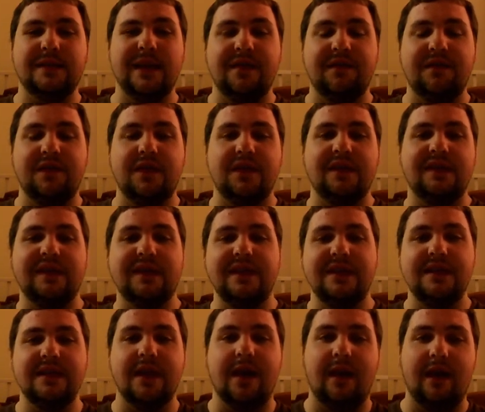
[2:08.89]
Definitely
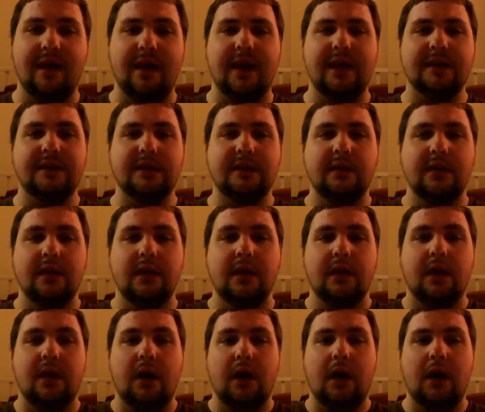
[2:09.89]
not
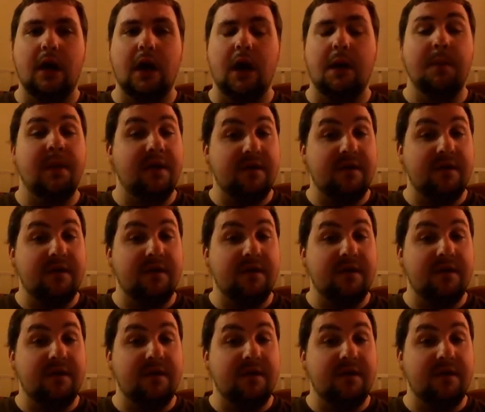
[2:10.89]
um,